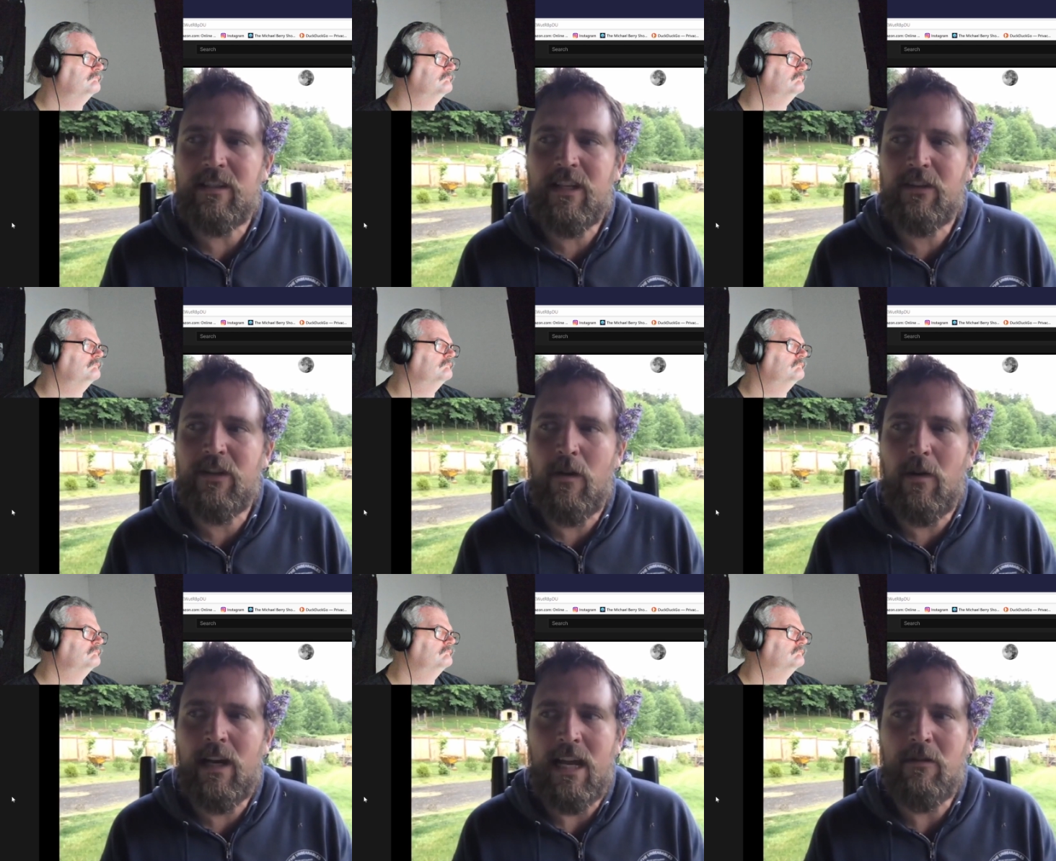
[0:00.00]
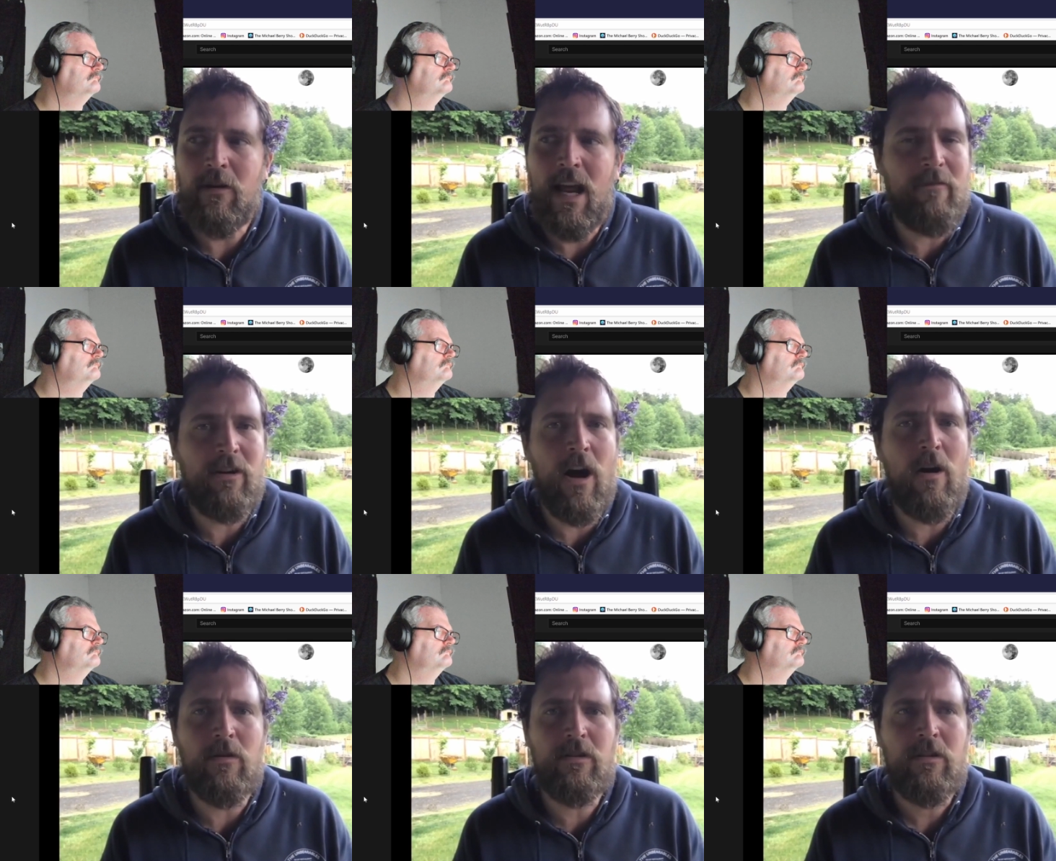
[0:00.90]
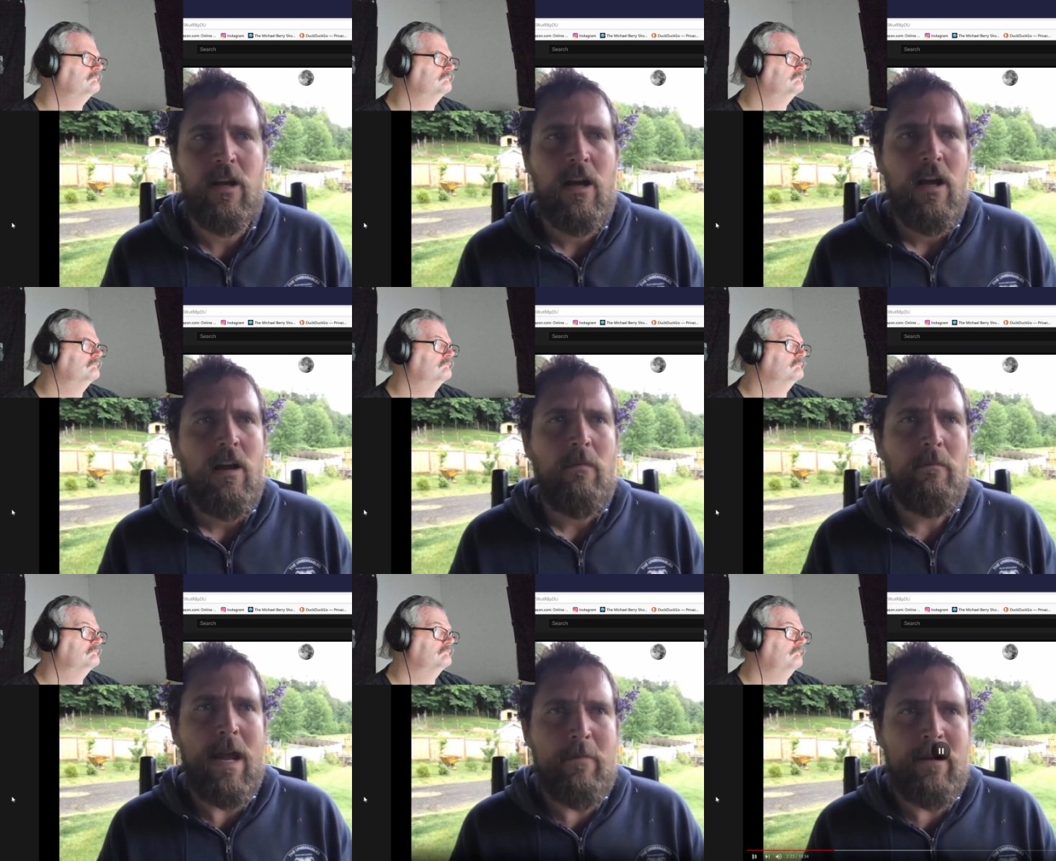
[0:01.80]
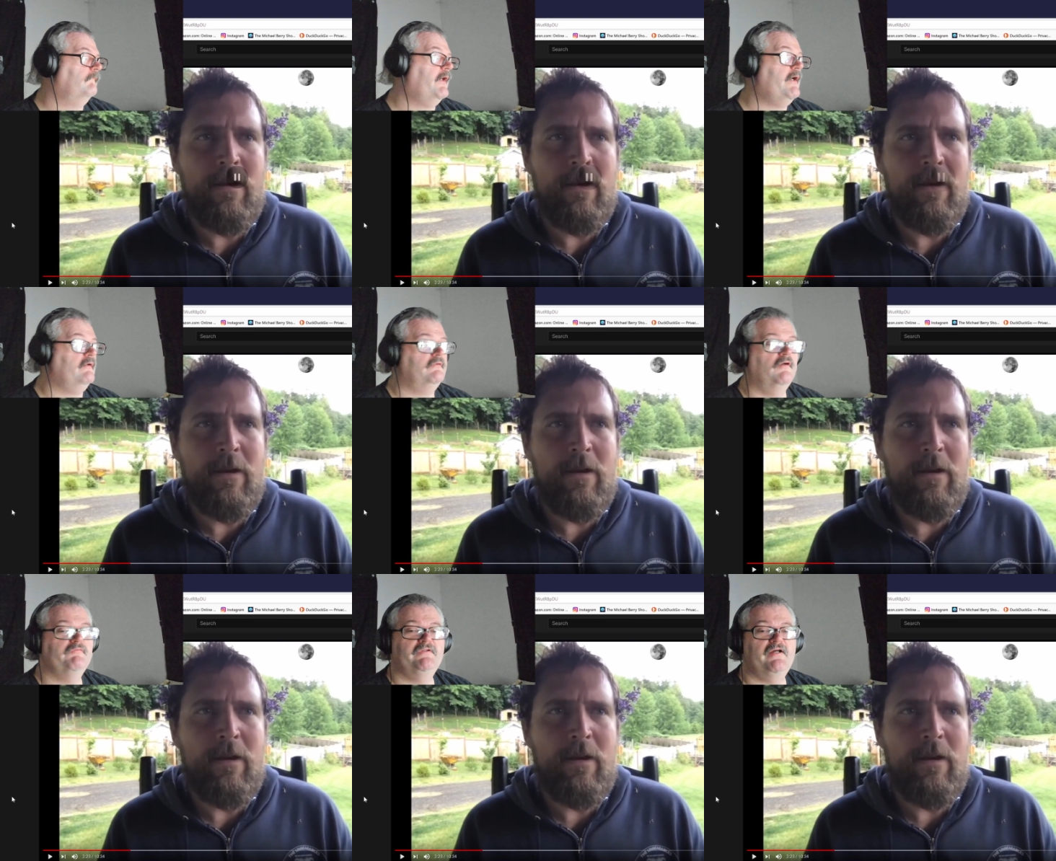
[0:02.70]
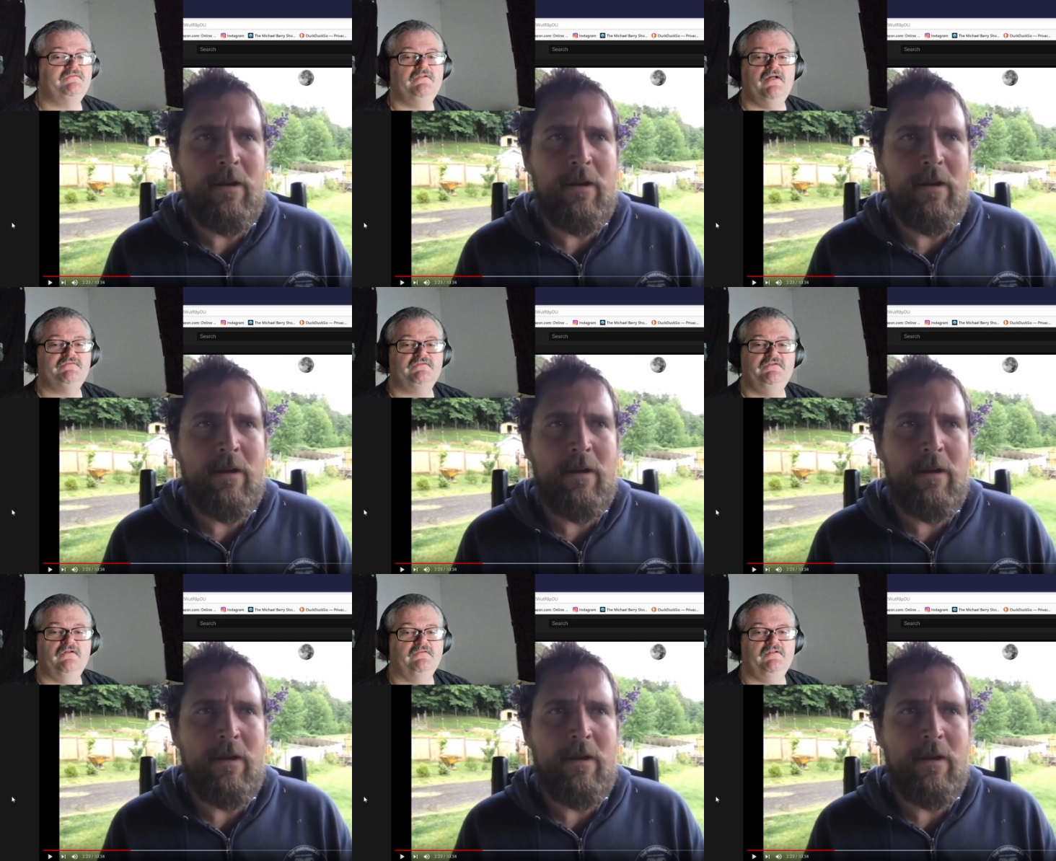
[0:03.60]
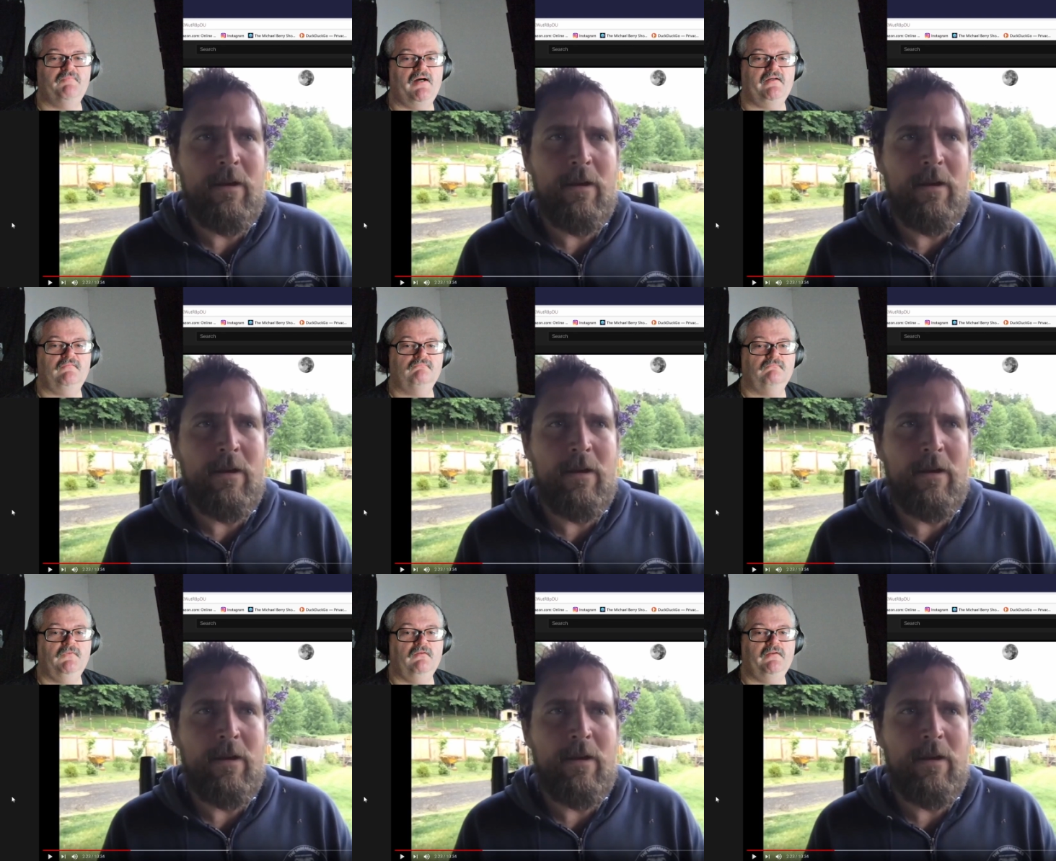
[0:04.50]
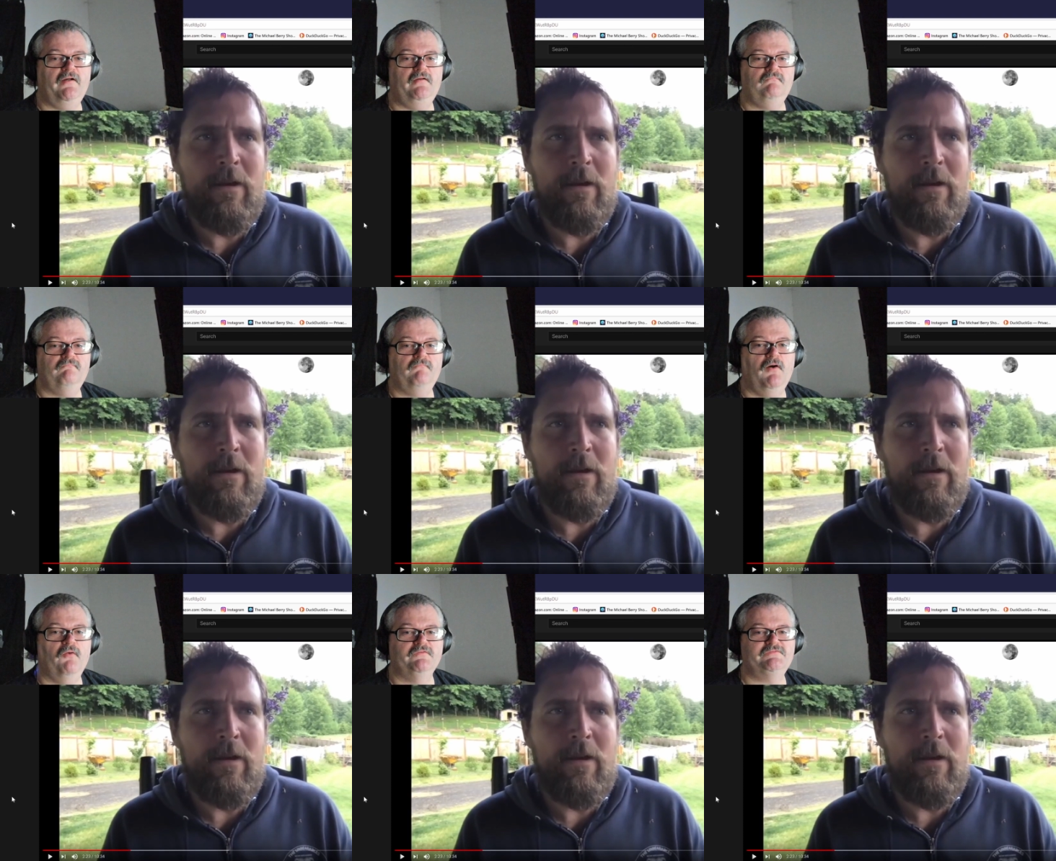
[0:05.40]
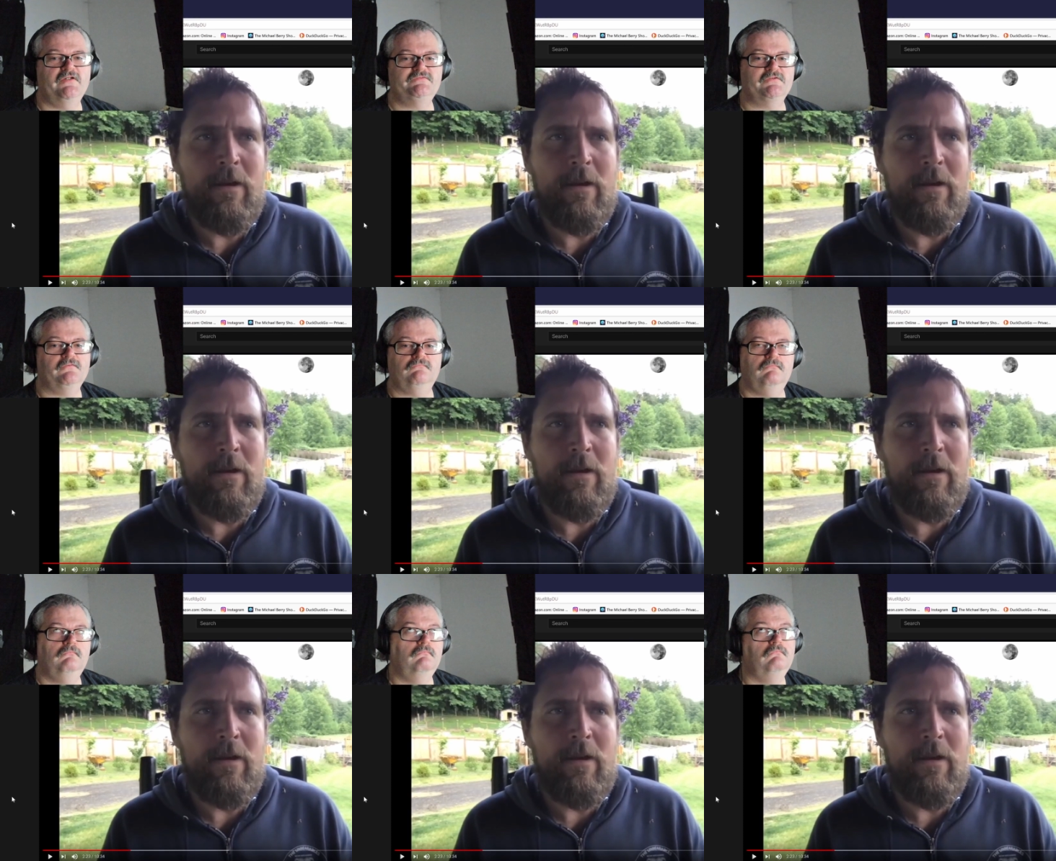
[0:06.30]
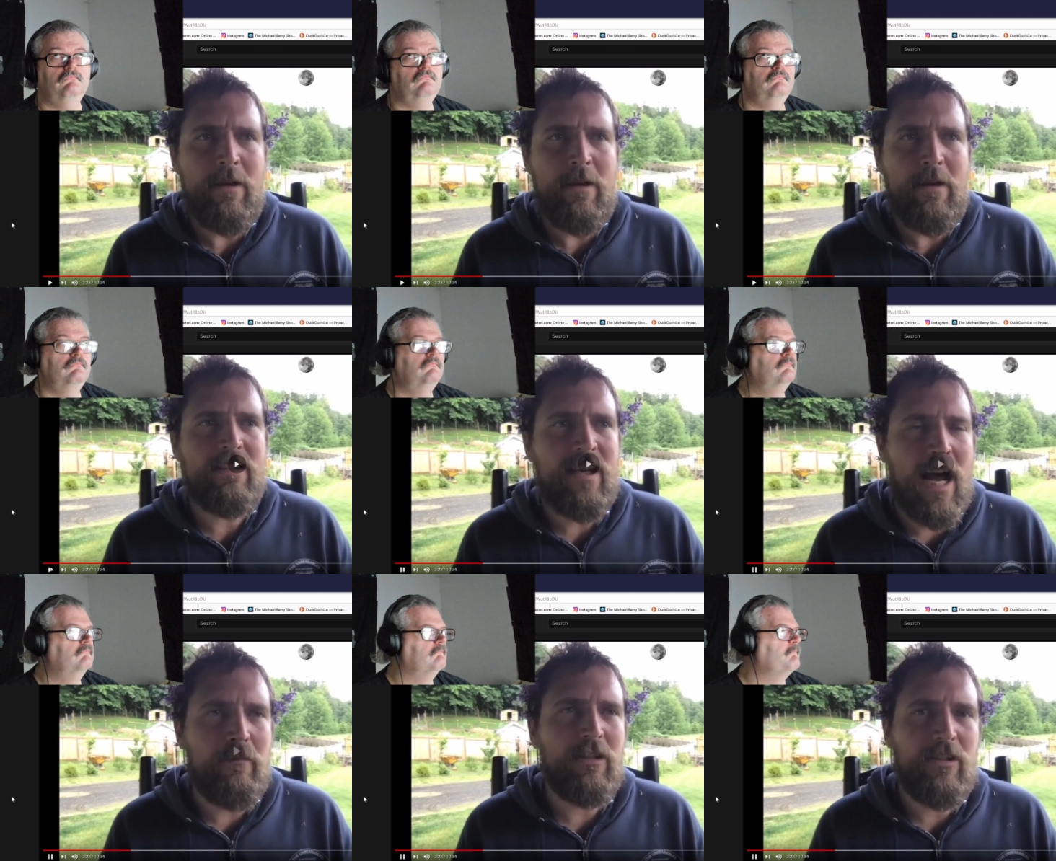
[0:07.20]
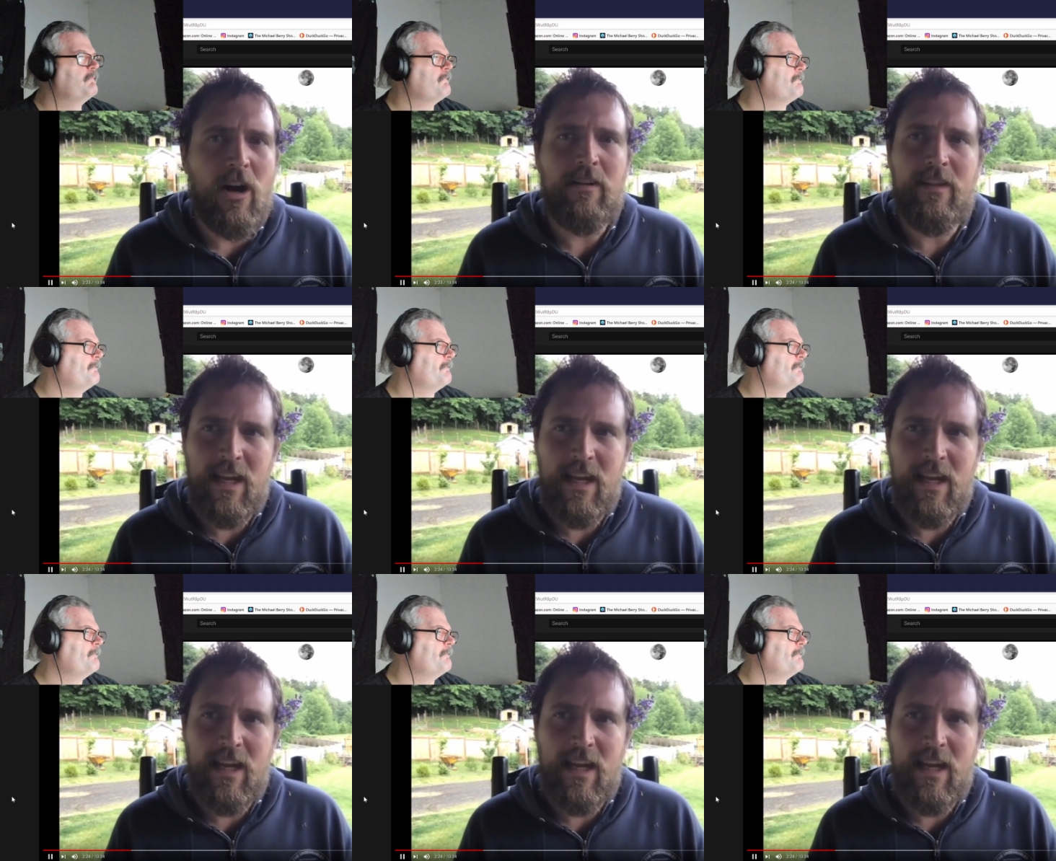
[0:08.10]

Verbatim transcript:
Speaker 1: that's killed no one anyone ever knows. Maybe
Speaker 2: yeah, COVID 19 hasn't killed anybody, okay? Owen says so.
Speaker 1: Maybe it's time to start